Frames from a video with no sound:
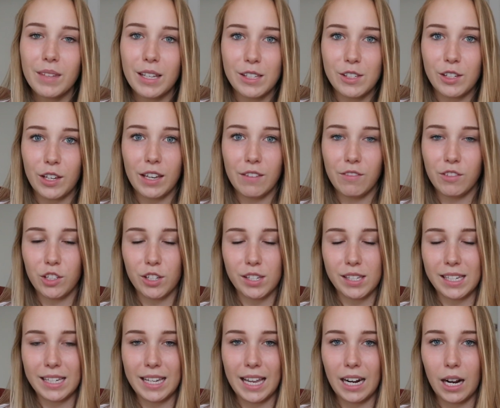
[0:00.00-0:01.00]
so even
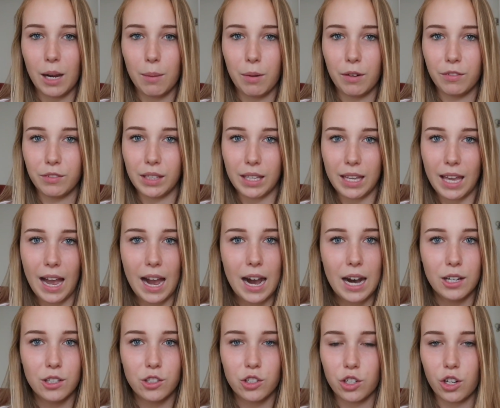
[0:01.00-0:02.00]
just to get up off the
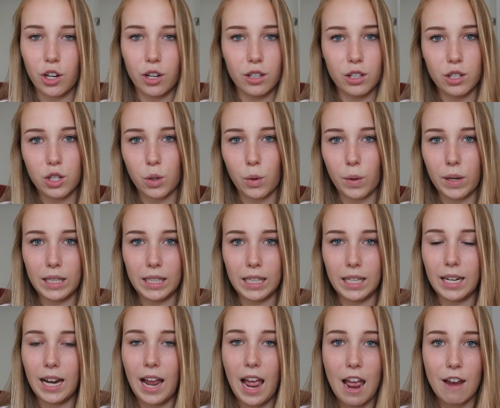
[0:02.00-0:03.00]
couch, go to the
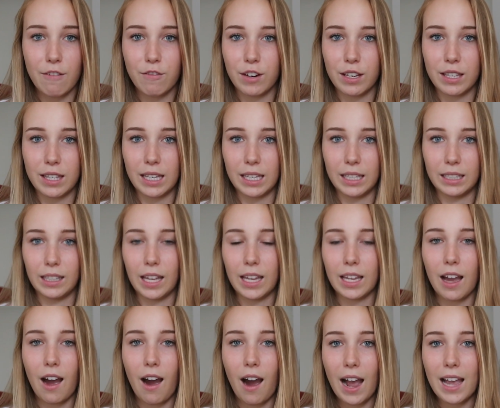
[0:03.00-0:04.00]
toilet, everything,
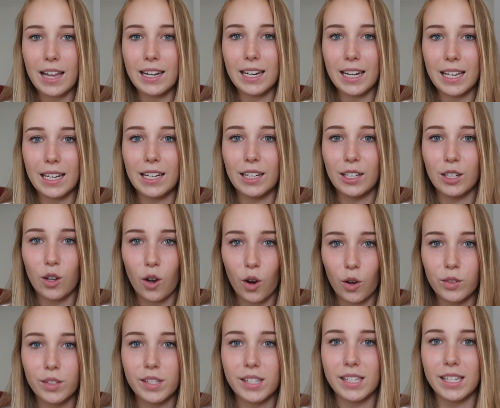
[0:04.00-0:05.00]
like I needed
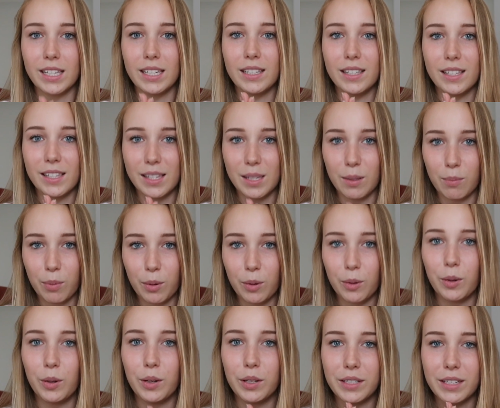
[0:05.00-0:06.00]
constant
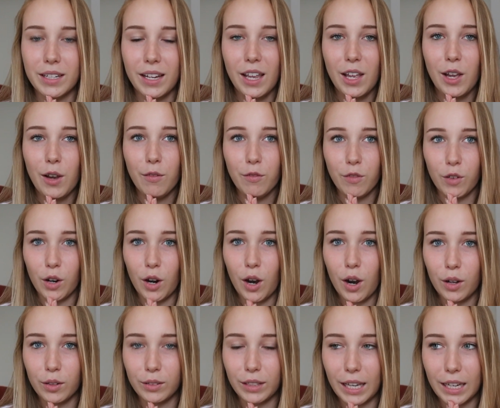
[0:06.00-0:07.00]
support for
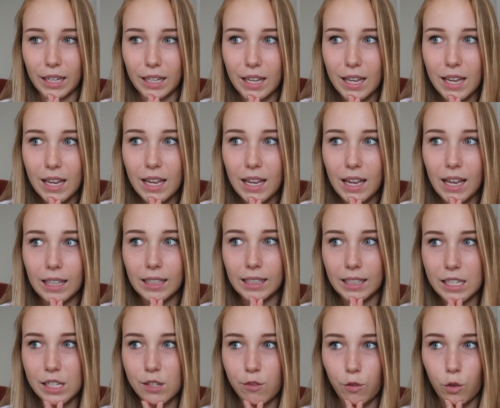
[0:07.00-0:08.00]
like at
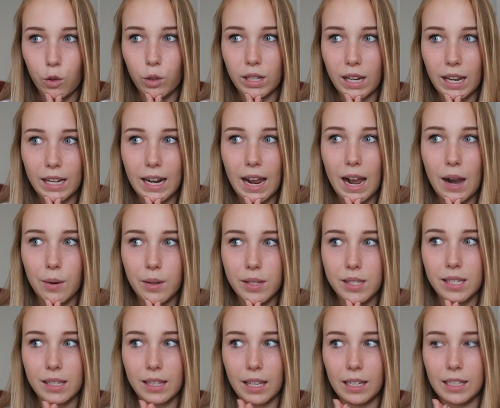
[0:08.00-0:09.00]
least 48
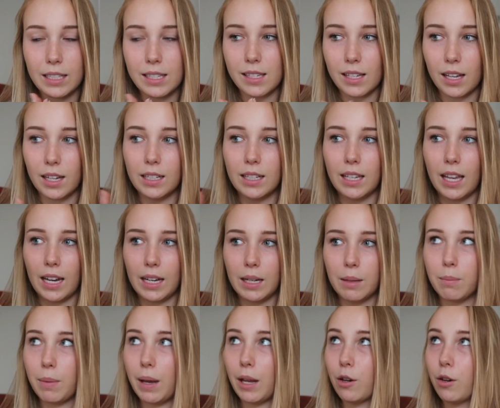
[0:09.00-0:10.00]
hours, and then it started
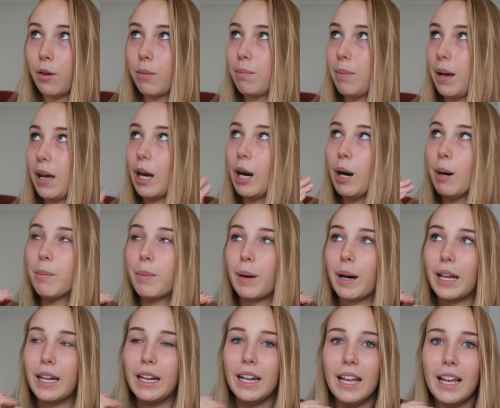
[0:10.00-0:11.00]
getting better and better.
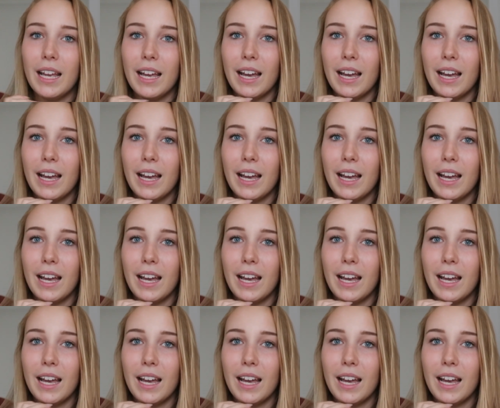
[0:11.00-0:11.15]
But